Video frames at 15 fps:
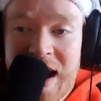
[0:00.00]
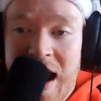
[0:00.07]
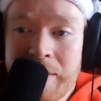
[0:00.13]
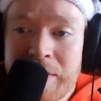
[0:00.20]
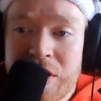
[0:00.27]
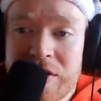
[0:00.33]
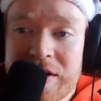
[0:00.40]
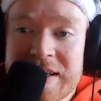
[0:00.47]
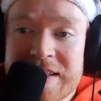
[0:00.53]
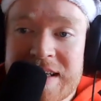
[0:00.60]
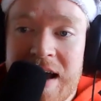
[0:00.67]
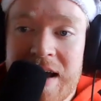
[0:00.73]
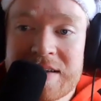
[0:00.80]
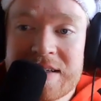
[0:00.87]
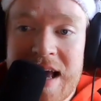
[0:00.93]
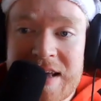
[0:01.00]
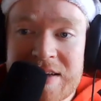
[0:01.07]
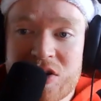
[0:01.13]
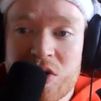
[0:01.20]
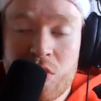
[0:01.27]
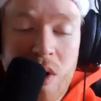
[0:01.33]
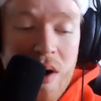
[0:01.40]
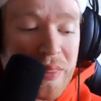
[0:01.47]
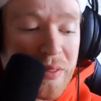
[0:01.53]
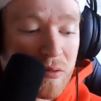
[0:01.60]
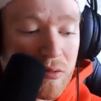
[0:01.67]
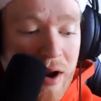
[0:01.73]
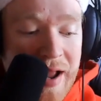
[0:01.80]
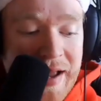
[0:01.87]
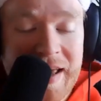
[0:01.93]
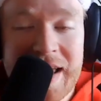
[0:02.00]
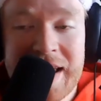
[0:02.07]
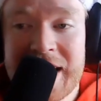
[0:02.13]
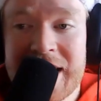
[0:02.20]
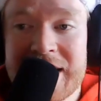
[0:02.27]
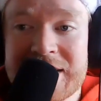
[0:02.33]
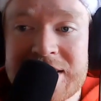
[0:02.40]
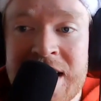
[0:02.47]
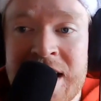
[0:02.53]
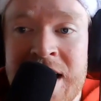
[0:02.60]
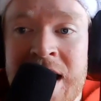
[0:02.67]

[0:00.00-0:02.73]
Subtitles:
And I'm curious, guys, as to what the ranking is